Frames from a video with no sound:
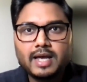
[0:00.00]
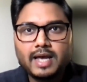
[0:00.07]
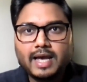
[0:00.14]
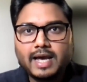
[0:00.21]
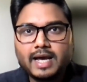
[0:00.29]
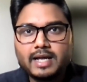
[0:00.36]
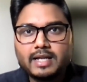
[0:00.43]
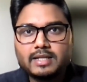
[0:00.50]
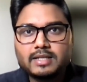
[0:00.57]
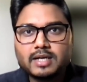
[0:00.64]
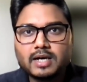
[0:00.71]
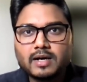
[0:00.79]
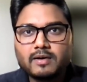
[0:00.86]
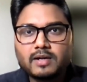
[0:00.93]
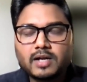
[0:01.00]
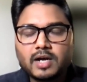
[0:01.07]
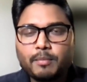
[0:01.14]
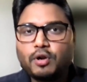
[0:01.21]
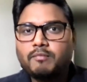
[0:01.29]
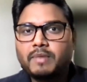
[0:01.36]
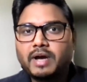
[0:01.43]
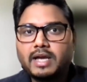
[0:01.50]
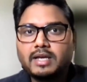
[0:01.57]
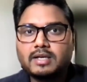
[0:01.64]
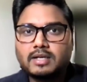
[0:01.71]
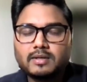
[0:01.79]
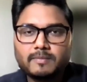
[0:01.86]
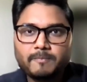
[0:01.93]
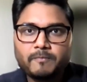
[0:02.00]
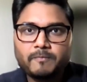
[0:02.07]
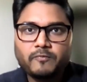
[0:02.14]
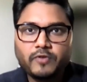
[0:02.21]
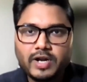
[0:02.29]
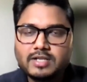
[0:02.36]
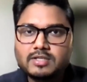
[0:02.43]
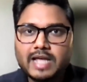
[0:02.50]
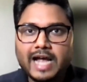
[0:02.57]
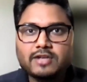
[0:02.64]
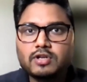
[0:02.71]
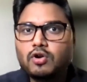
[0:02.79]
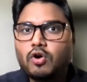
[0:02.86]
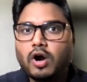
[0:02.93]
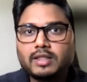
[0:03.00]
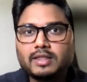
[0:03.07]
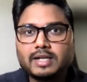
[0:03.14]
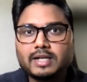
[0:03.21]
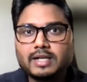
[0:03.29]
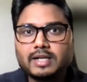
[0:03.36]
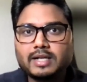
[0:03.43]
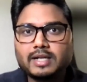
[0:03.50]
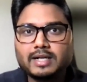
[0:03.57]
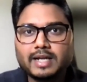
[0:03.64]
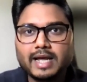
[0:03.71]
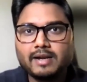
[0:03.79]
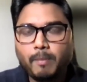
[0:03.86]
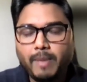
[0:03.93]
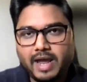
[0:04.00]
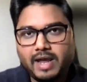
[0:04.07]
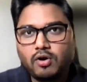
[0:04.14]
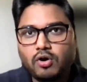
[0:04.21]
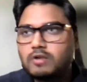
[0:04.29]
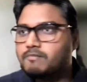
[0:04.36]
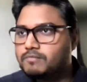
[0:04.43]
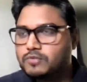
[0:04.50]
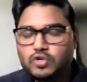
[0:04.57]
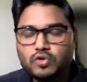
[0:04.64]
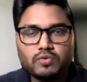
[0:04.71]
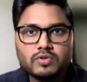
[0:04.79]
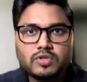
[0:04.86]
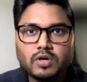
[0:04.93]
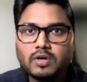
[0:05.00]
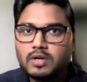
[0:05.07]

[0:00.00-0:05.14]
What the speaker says: And a couple of my friends actually got it in May or June. So